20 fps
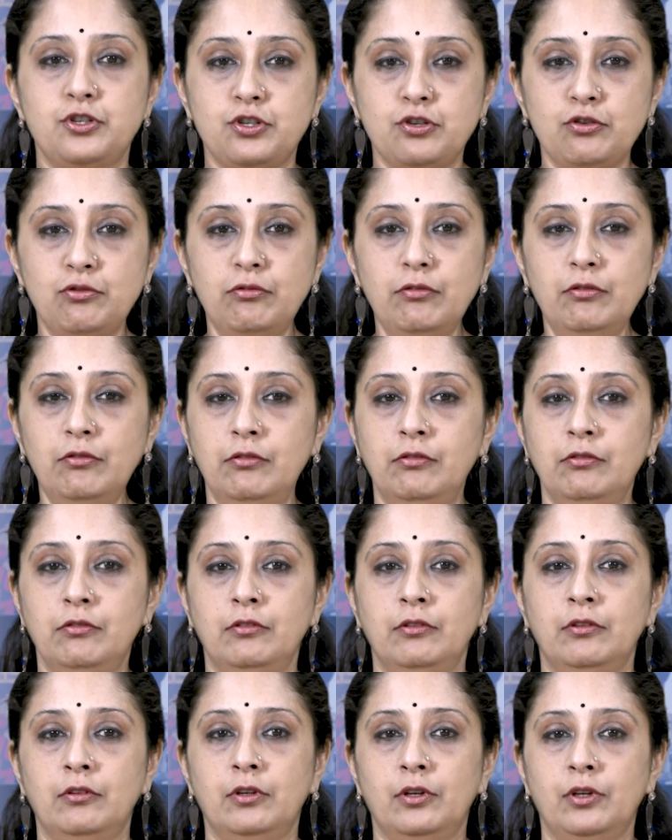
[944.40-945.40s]
Two,
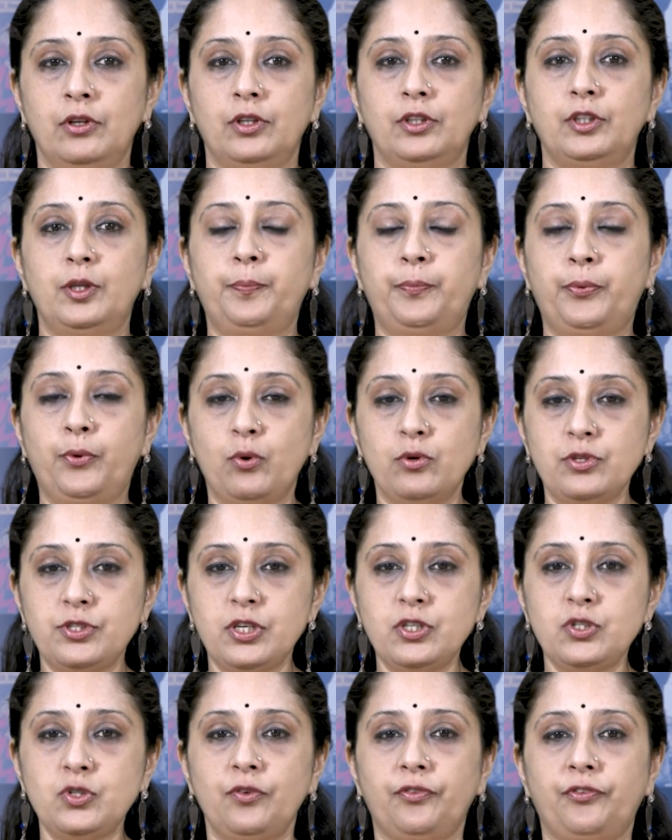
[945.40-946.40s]
the
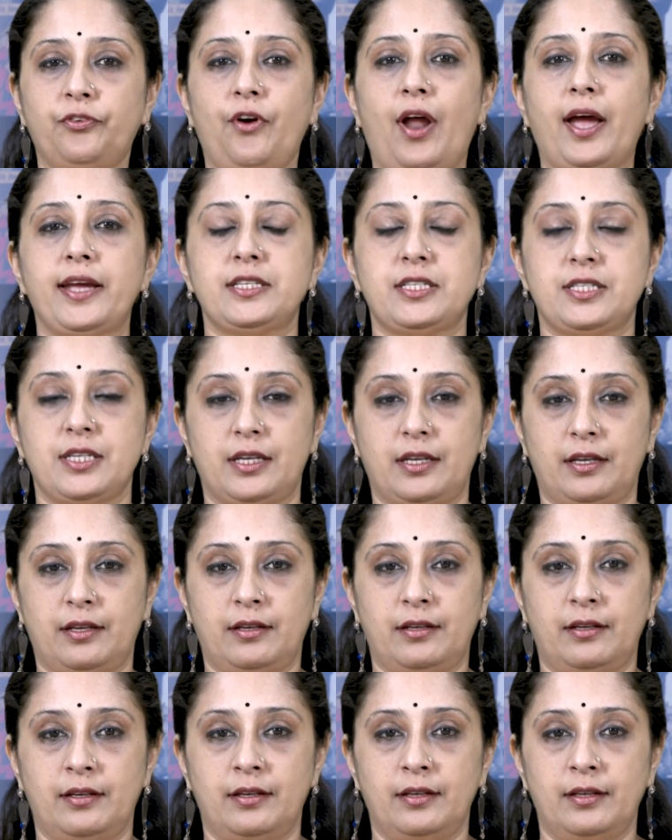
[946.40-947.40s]
process of
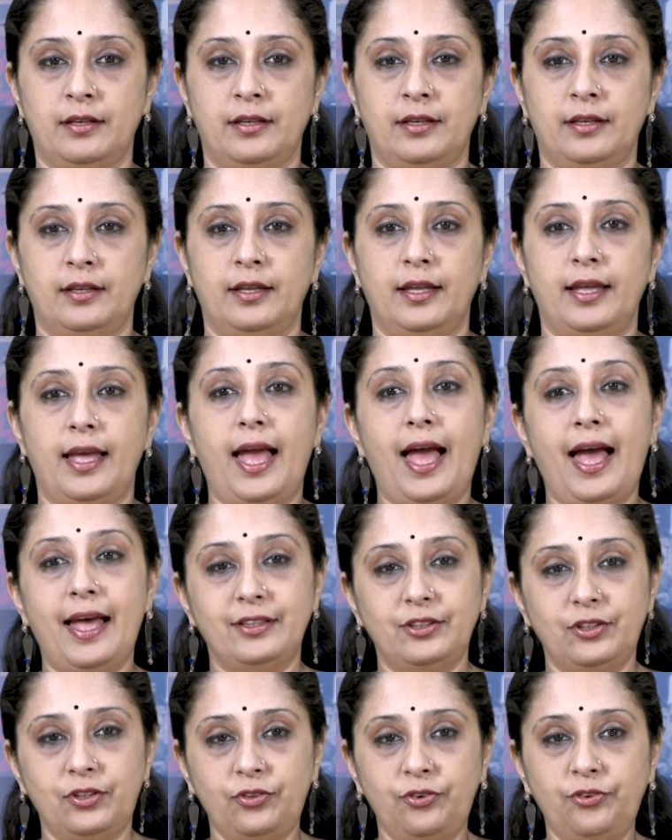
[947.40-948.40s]
writing.
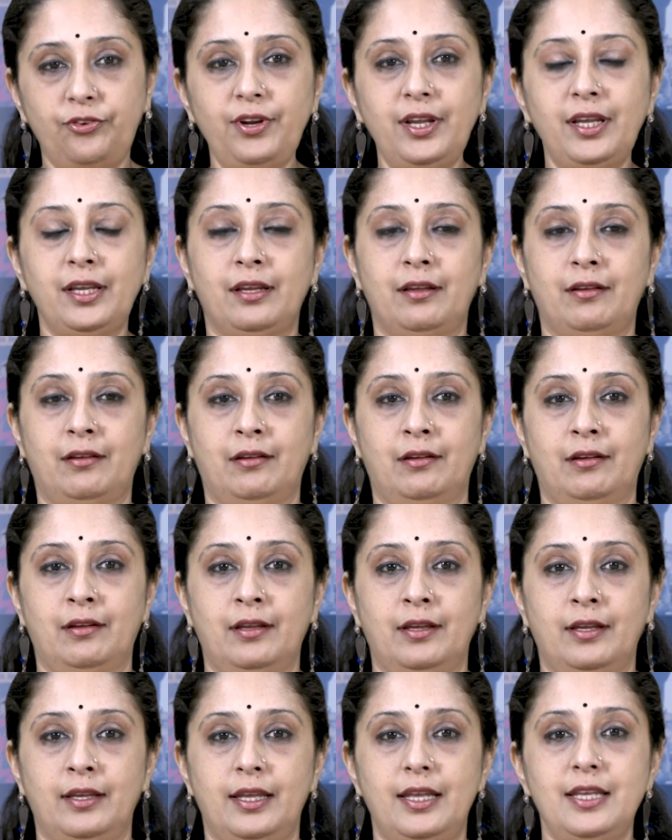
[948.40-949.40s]
And three,
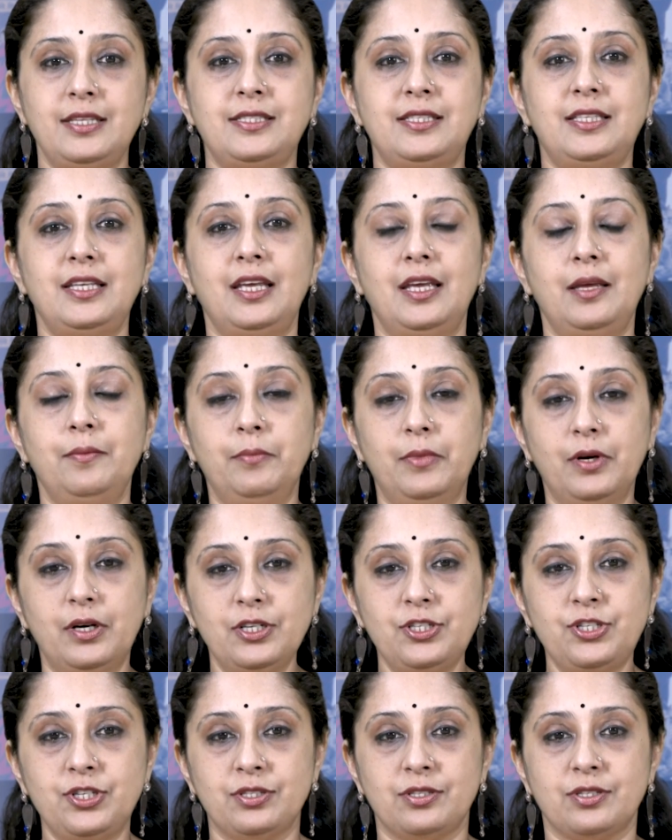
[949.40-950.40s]
is the
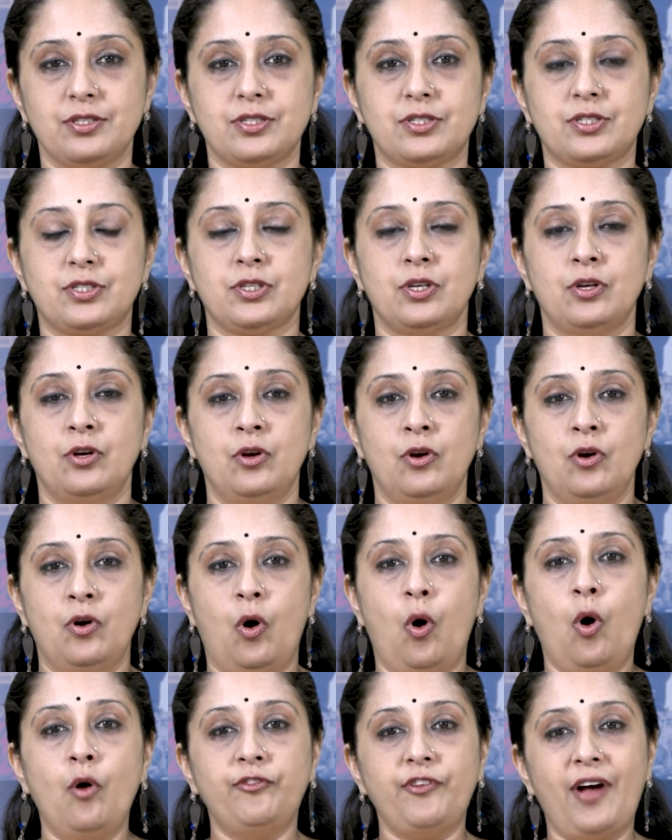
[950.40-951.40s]
emergence
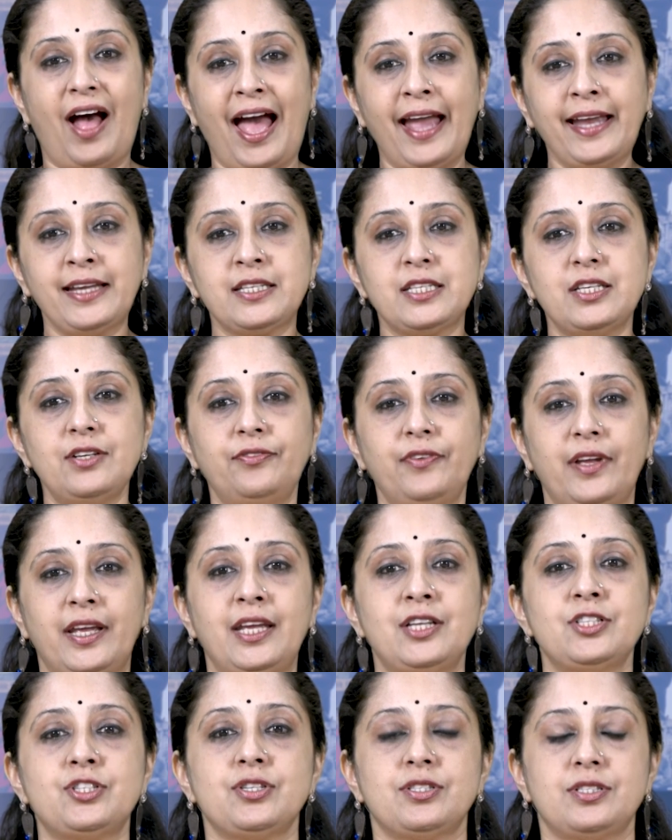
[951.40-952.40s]
of active
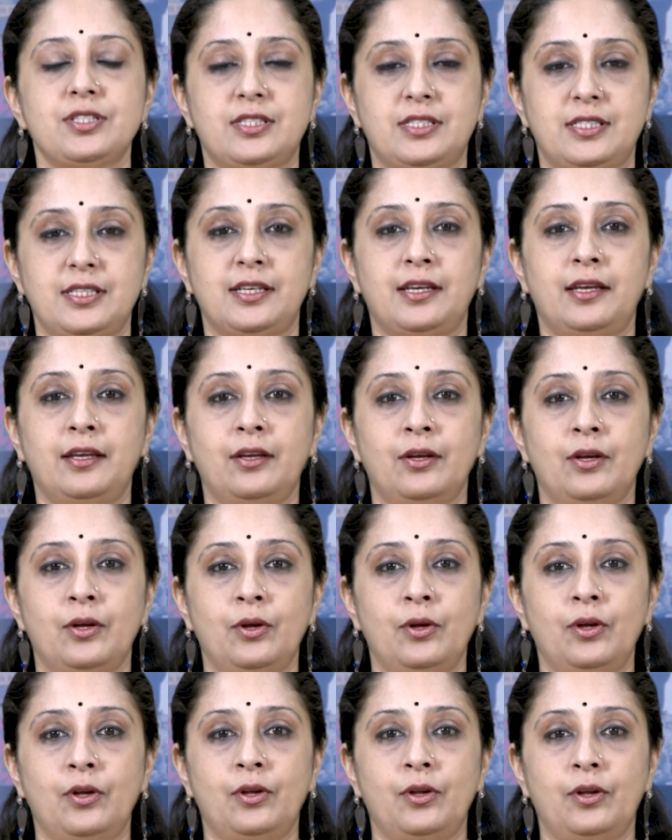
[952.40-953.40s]
agency
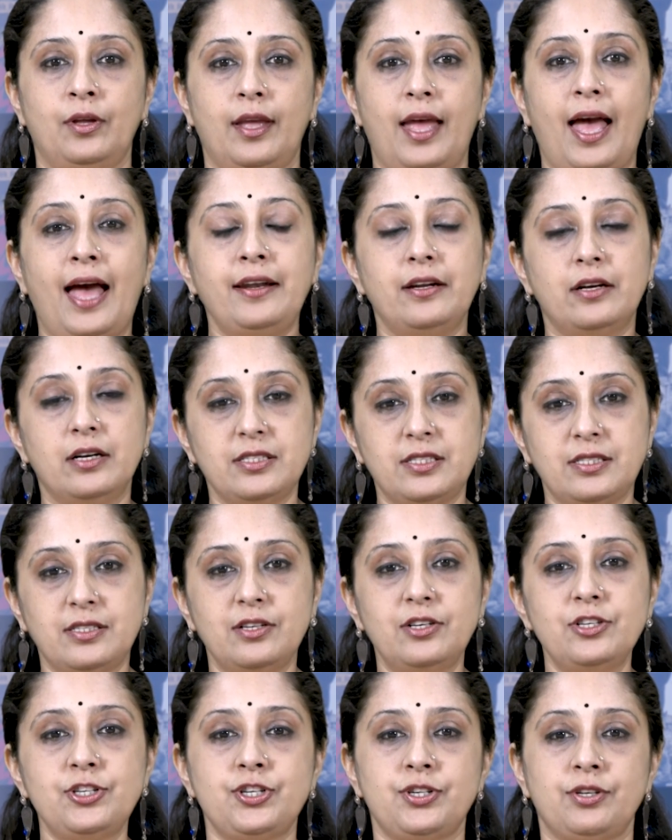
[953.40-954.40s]
and
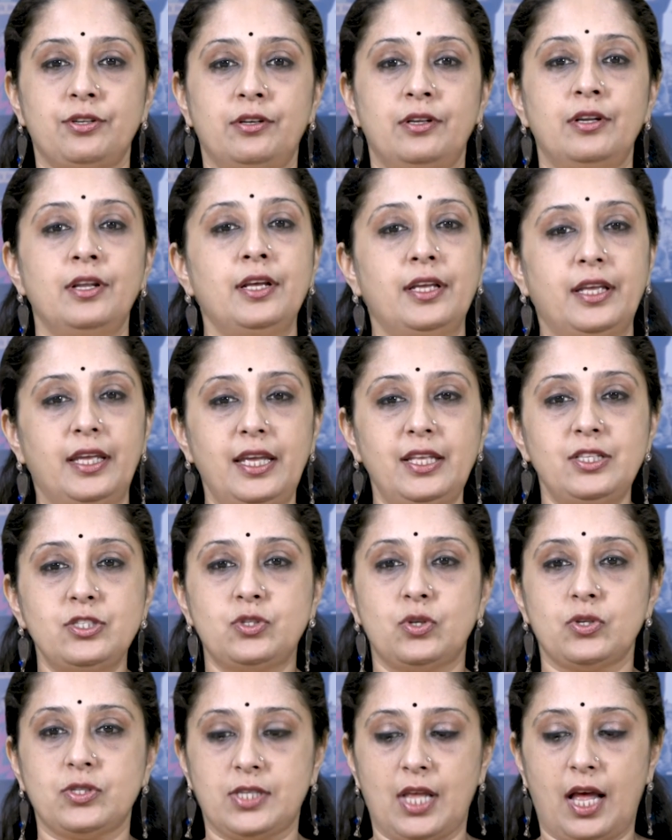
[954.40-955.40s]
assertion in
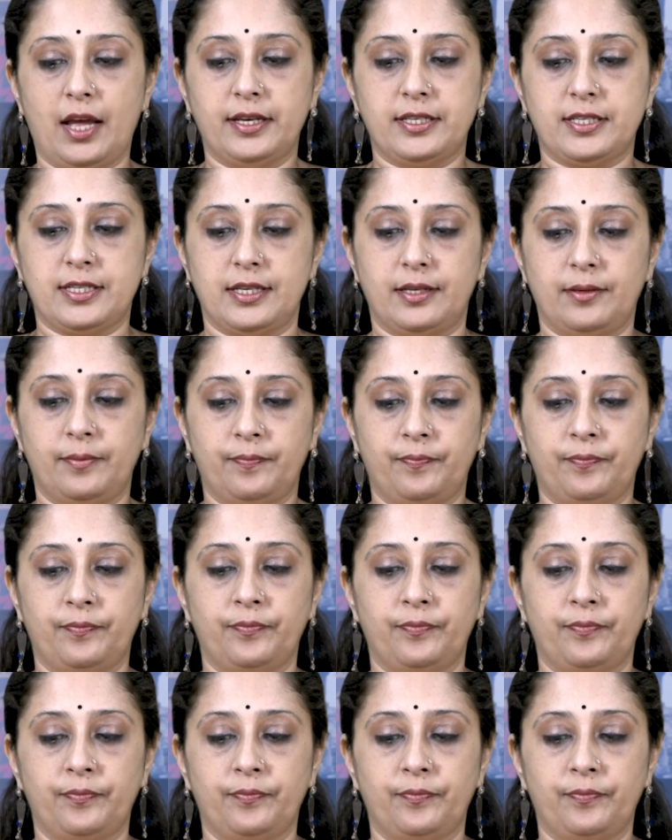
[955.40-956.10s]
society.